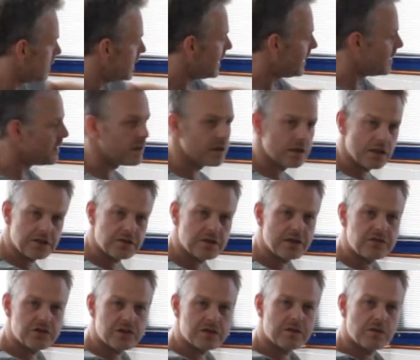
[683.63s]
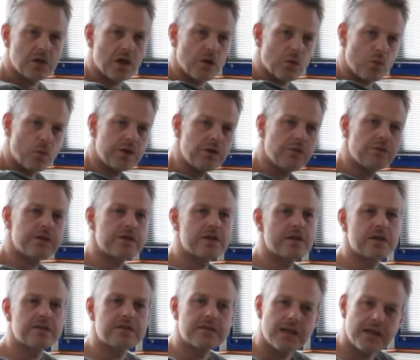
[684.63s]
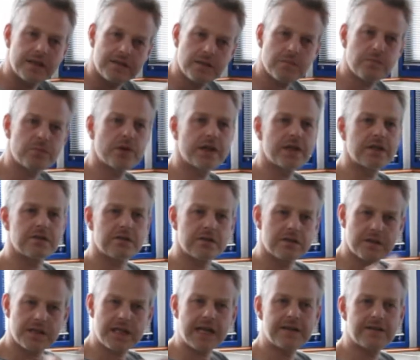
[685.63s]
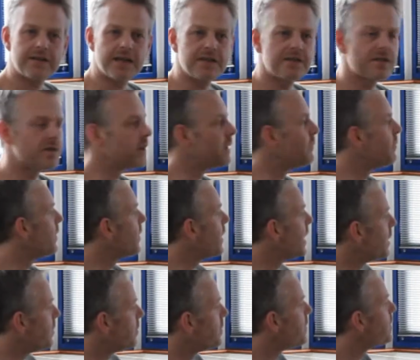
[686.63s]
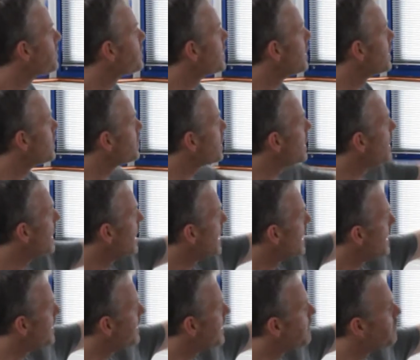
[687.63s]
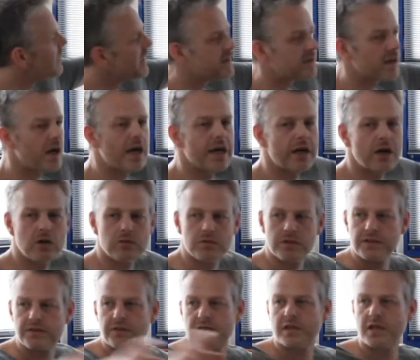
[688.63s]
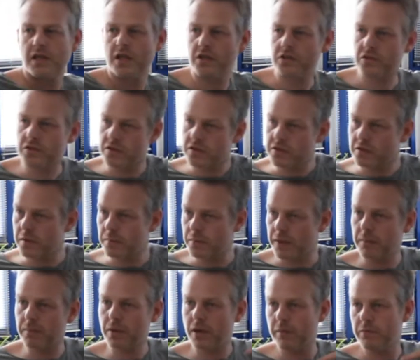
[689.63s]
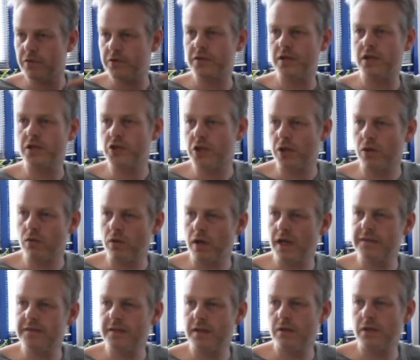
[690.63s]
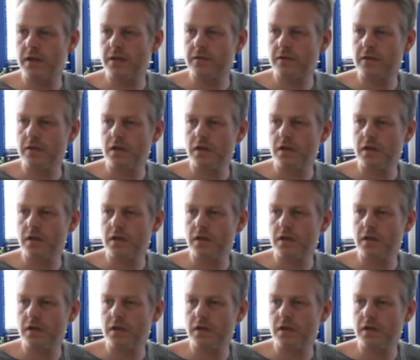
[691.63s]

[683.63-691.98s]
It just, when you visit the site, it brings that data in with it, and you just search it. And that means I only searched the people I'm researching or writing with.